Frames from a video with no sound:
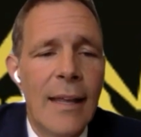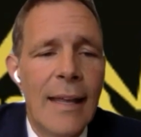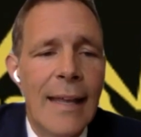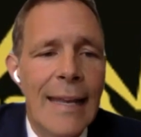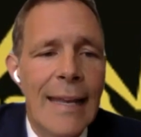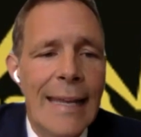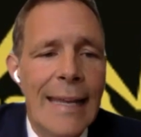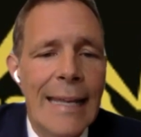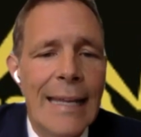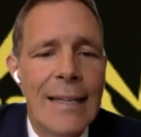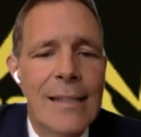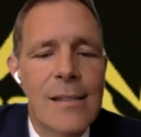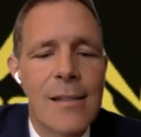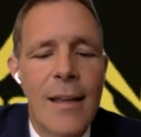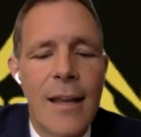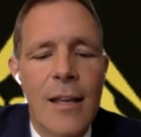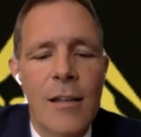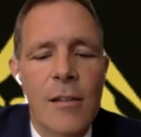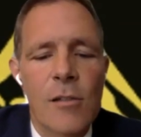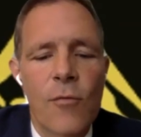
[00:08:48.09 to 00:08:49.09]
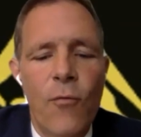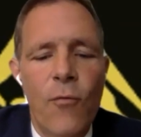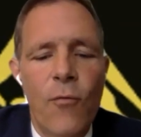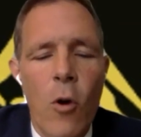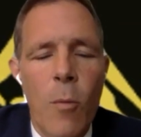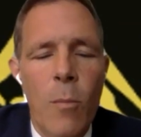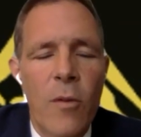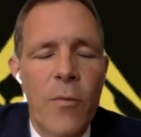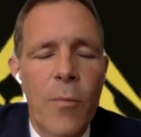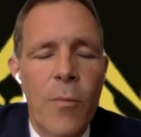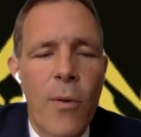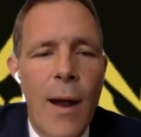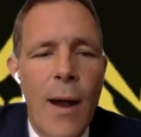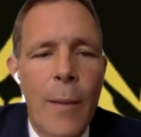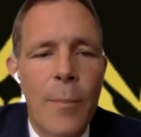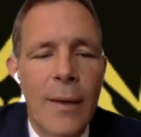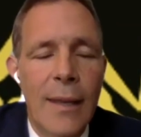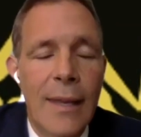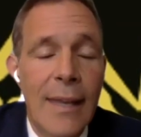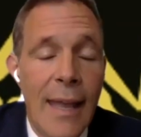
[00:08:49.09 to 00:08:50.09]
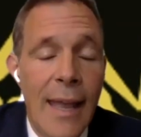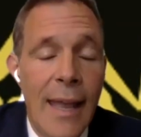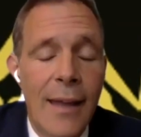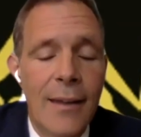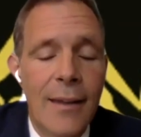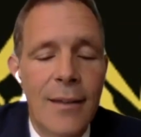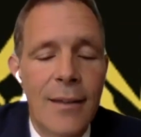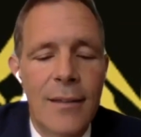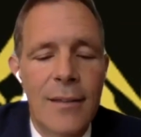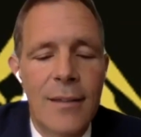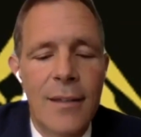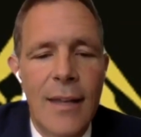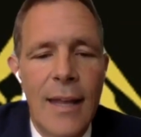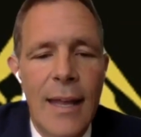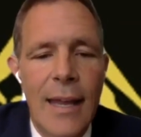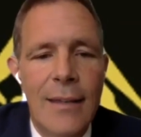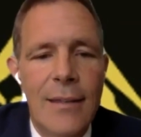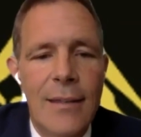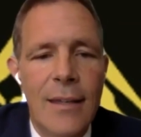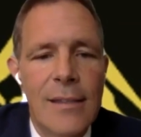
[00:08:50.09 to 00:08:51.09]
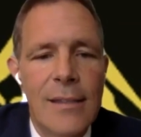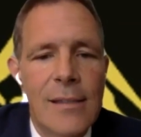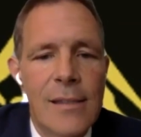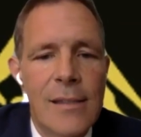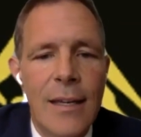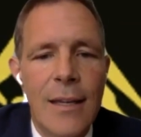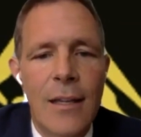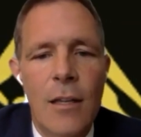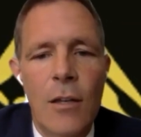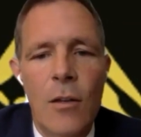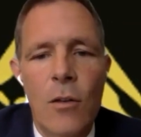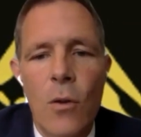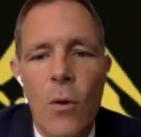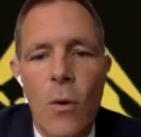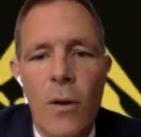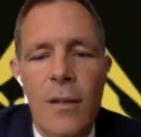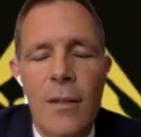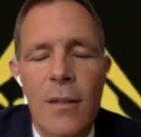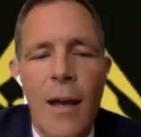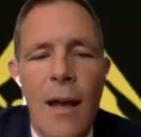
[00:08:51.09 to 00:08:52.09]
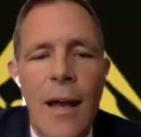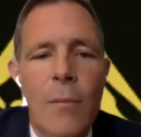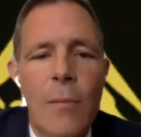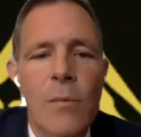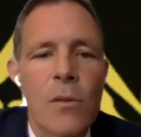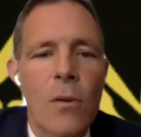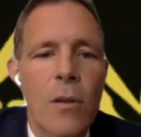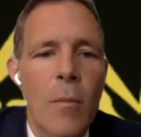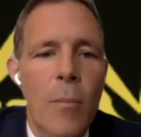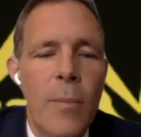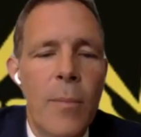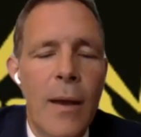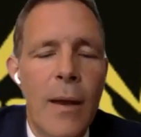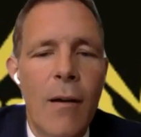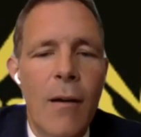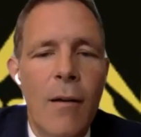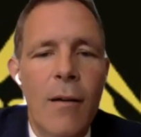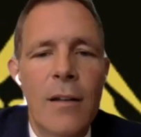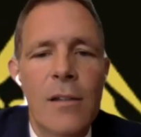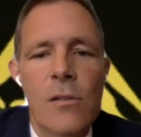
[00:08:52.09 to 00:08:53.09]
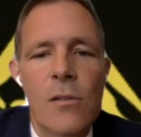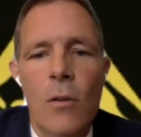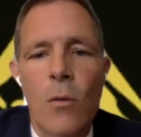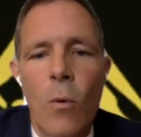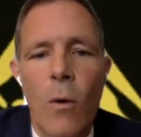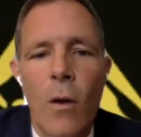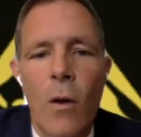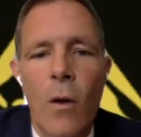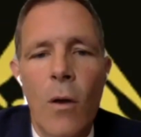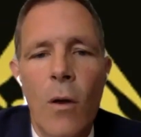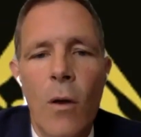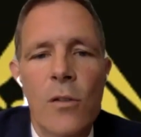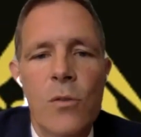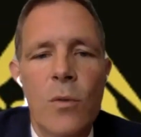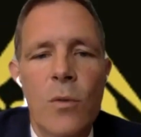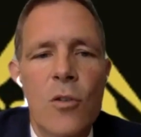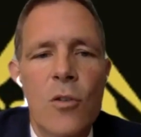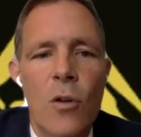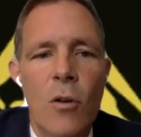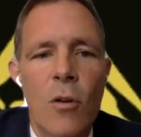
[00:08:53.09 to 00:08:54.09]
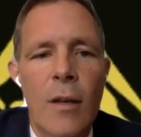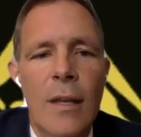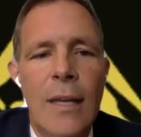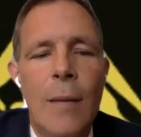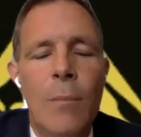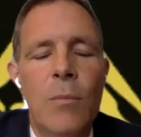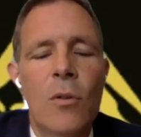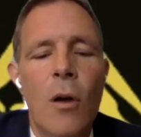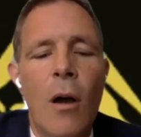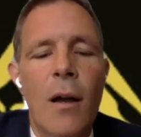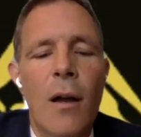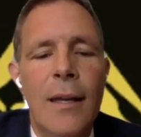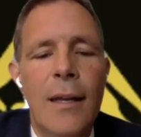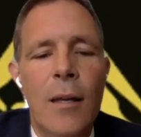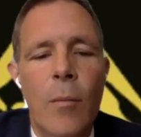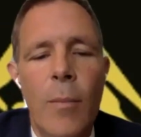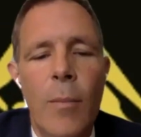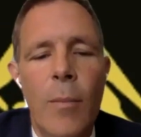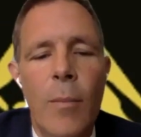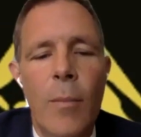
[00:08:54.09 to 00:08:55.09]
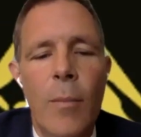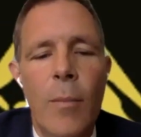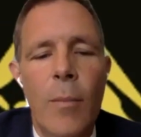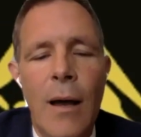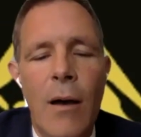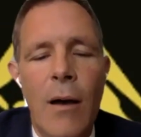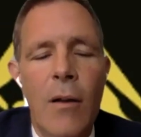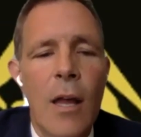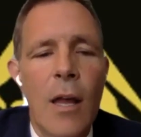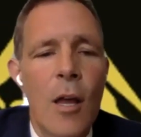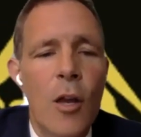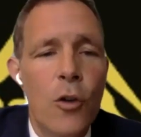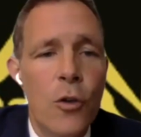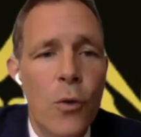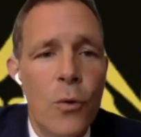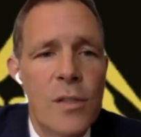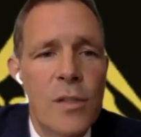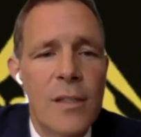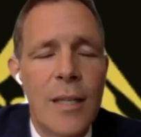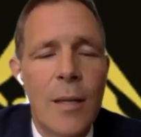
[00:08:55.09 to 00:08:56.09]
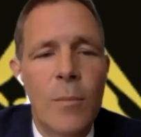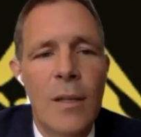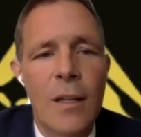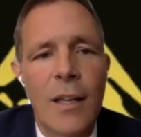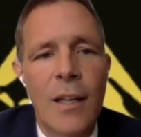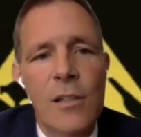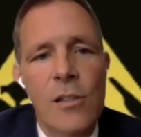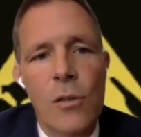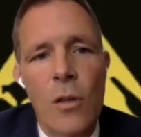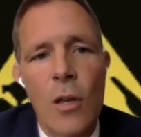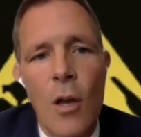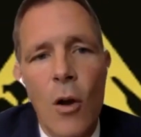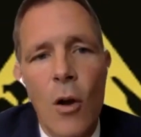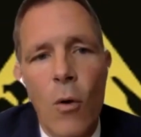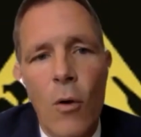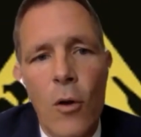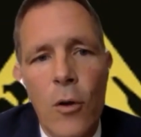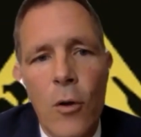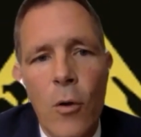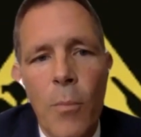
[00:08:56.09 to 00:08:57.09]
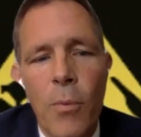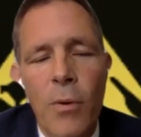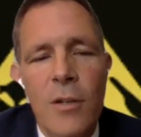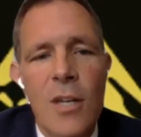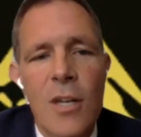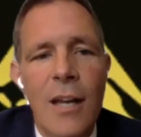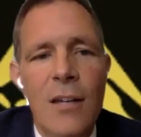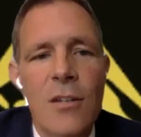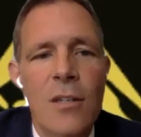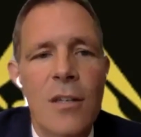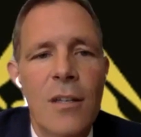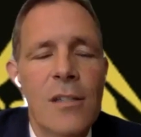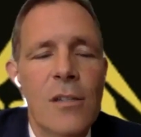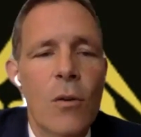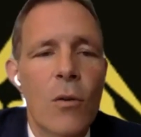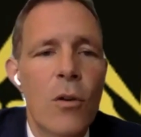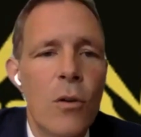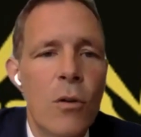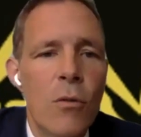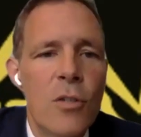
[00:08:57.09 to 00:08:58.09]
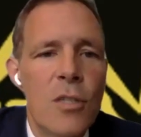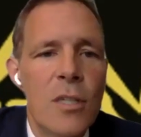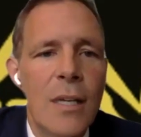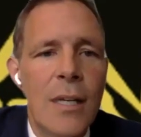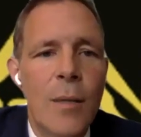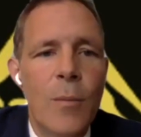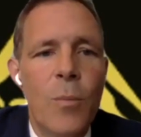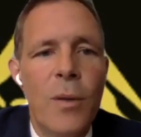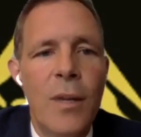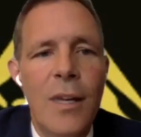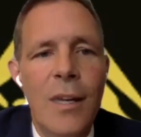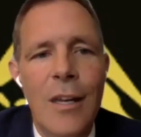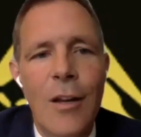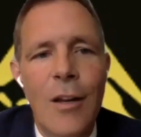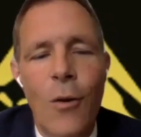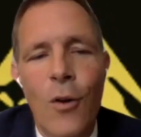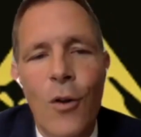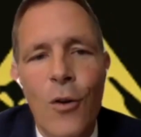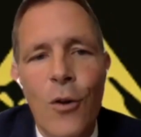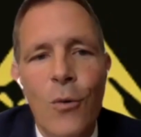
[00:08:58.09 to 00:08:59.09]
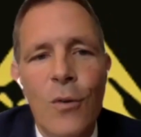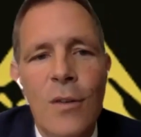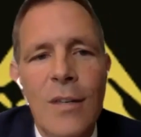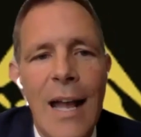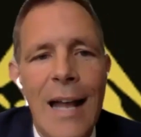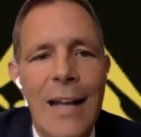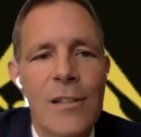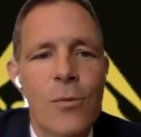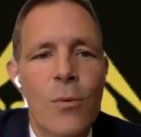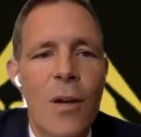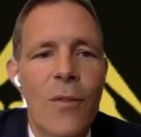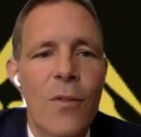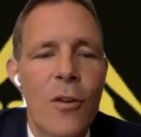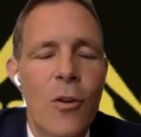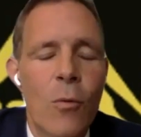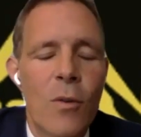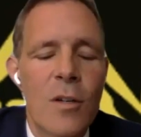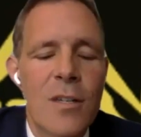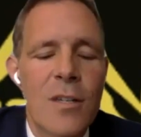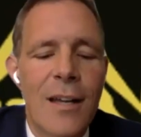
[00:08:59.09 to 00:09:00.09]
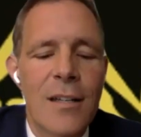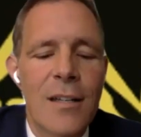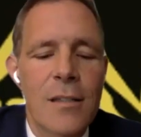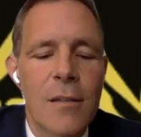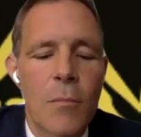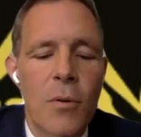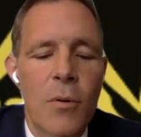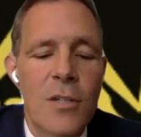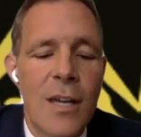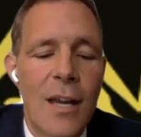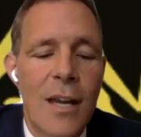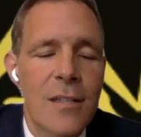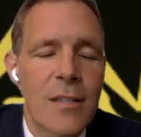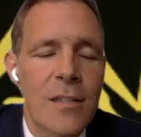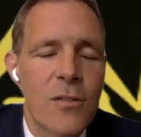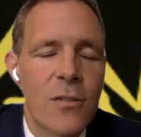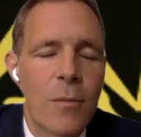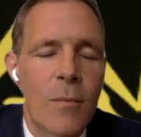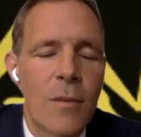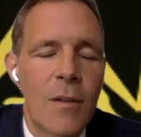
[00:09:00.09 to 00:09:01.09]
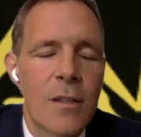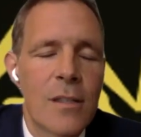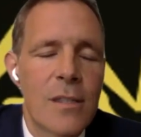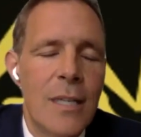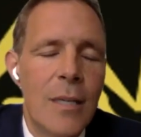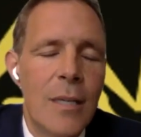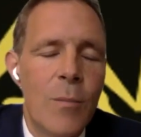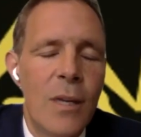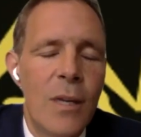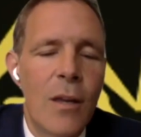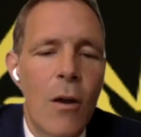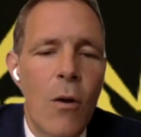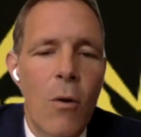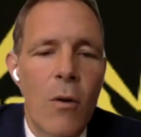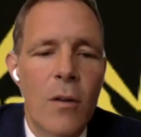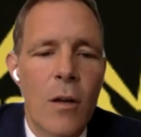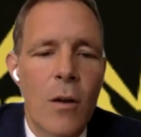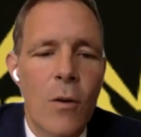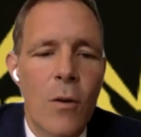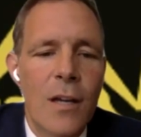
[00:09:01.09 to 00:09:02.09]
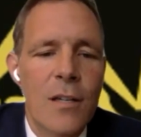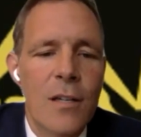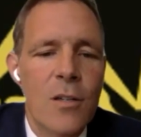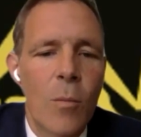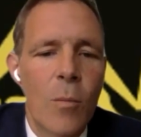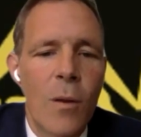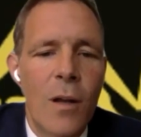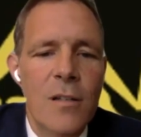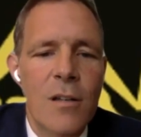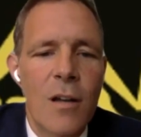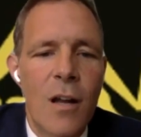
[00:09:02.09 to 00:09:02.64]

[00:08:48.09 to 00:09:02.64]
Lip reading: It is like a form of propaganda today to see the New York Times or the Barron's or the Wall Street Journal keep talking about new stimulus or new projections or new GDP or new tax revenue projections from the CBO or the Congressional Budget